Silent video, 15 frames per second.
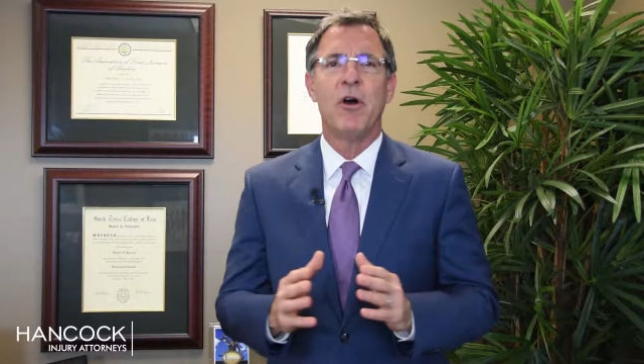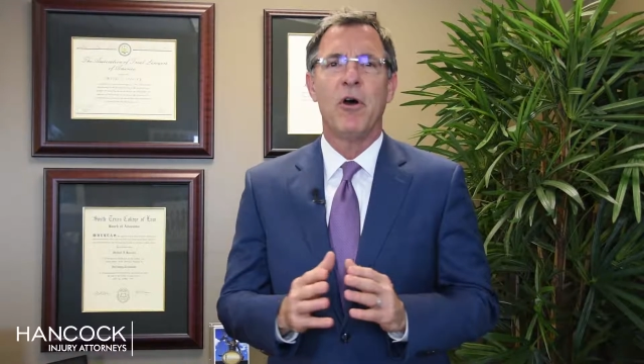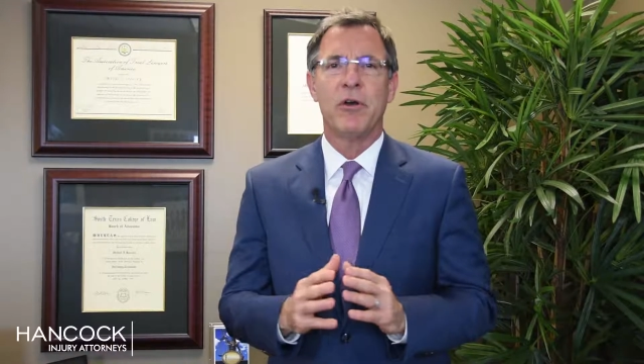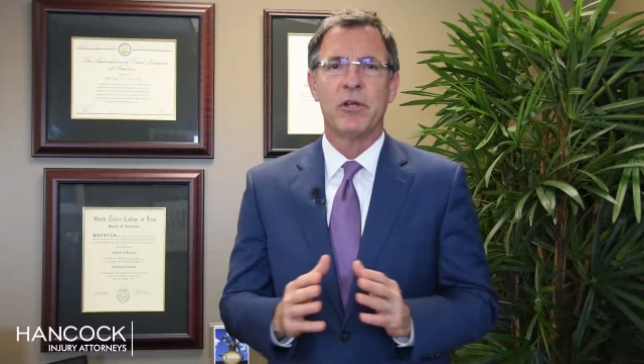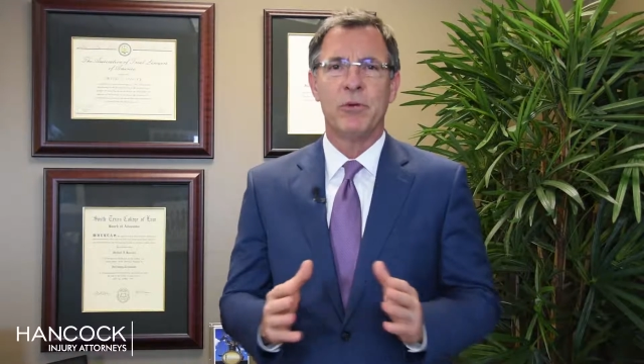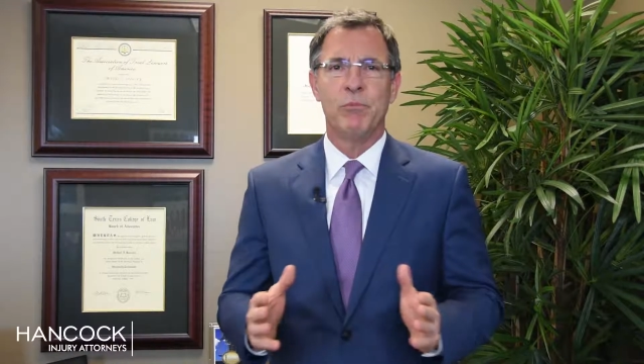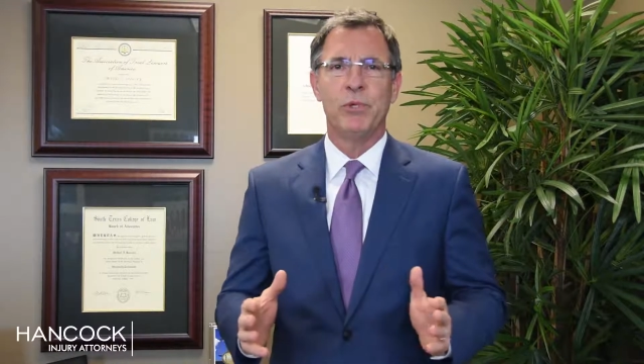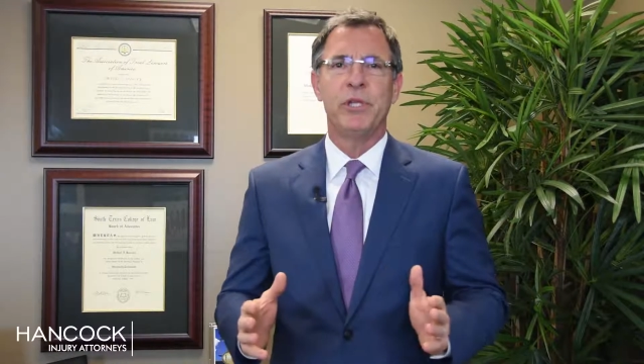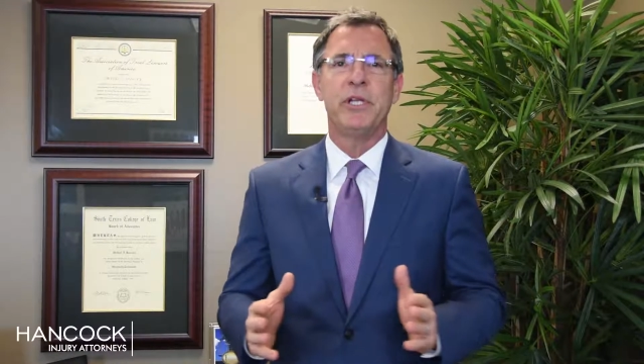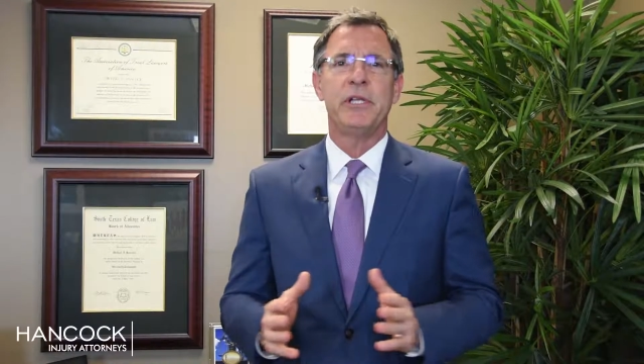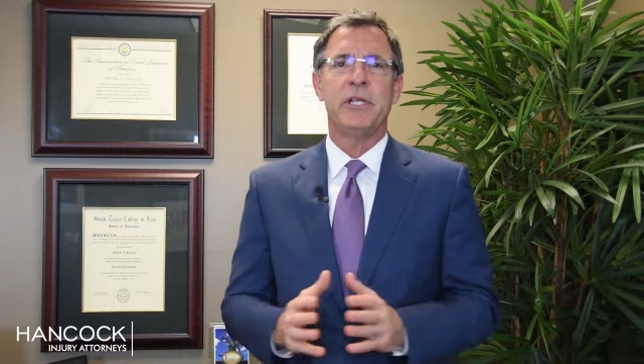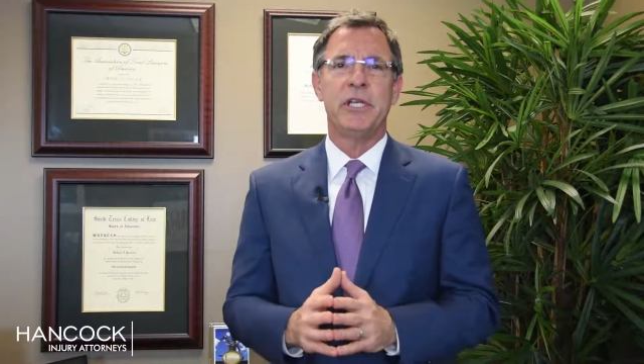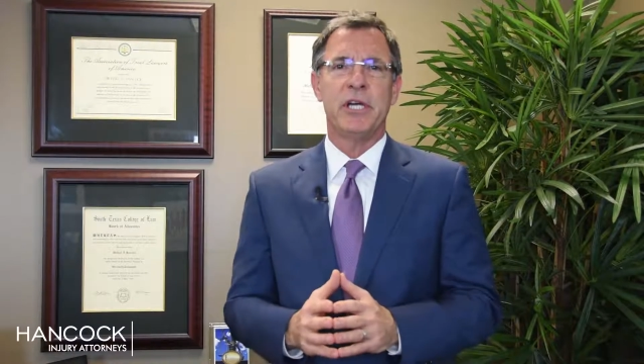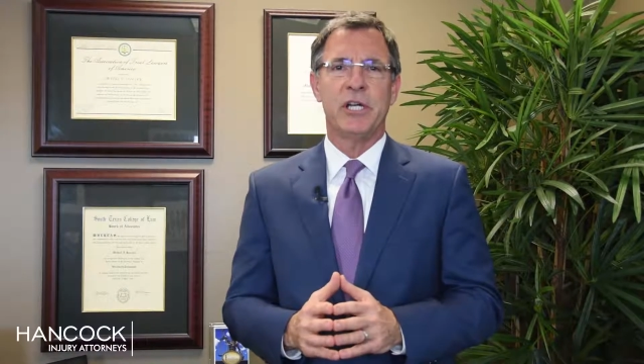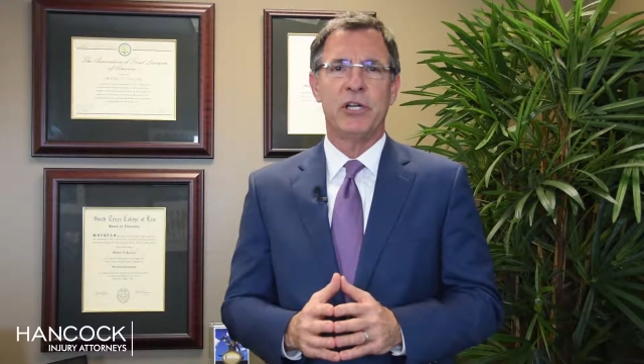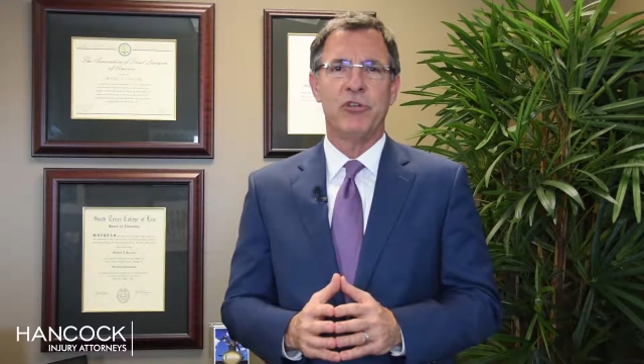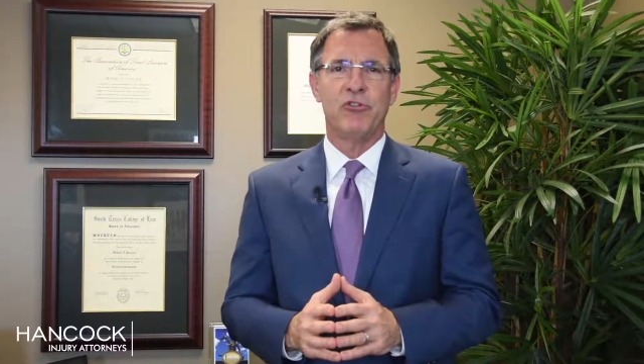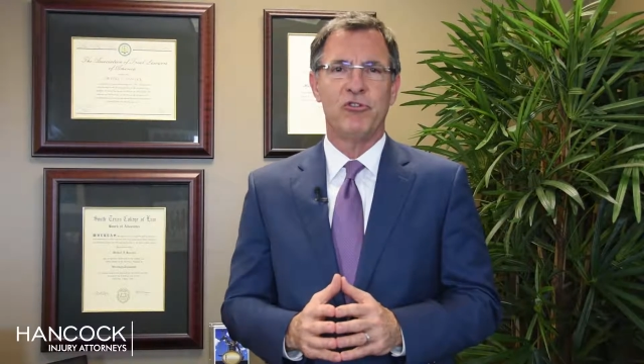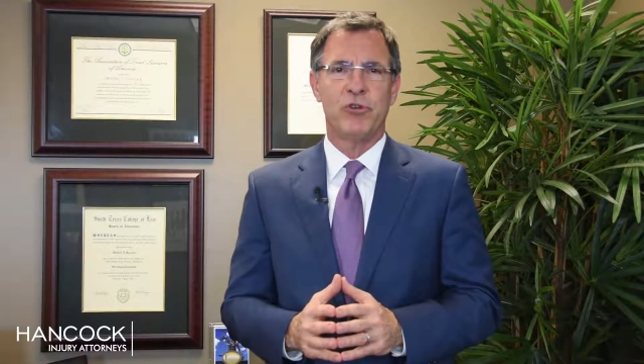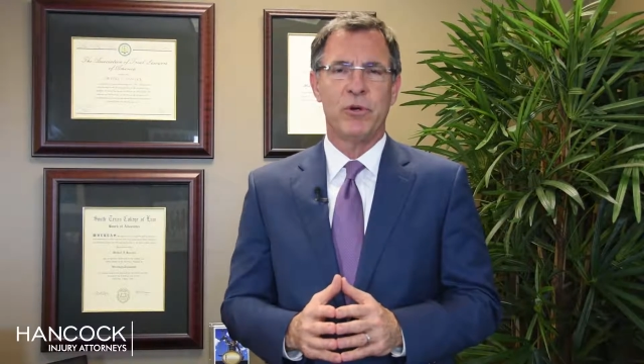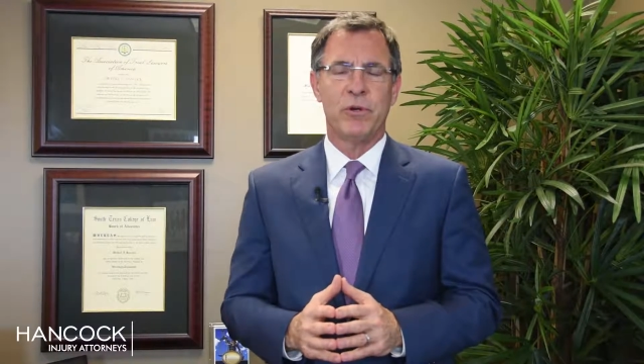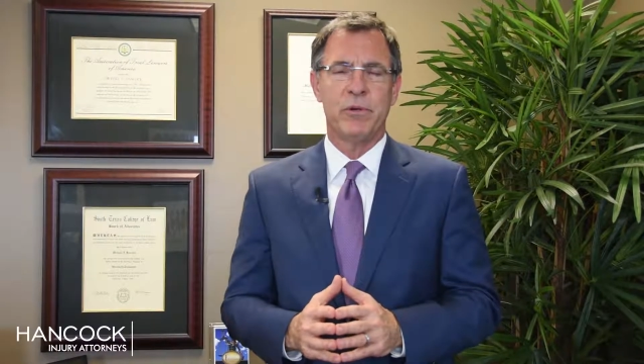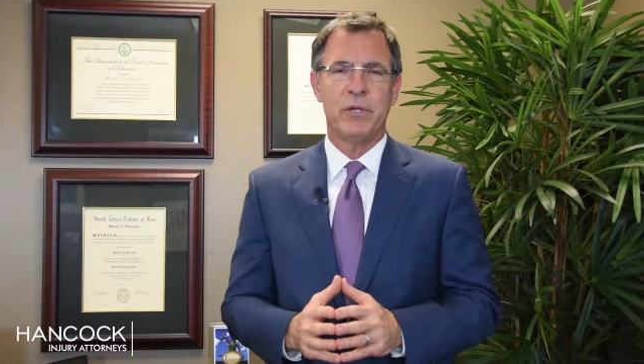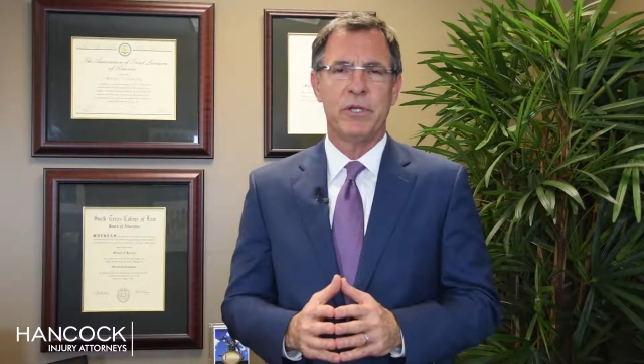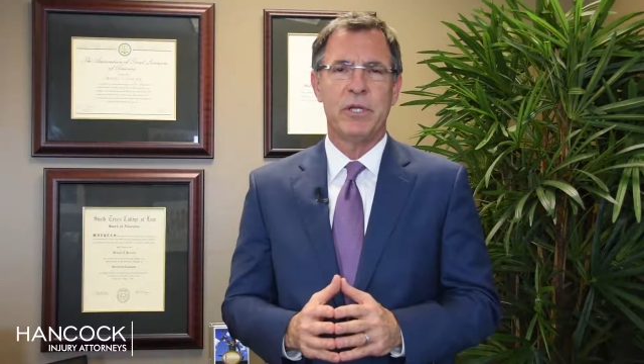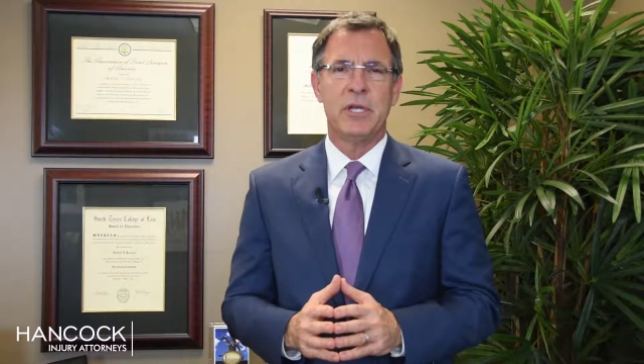are completely uninsured.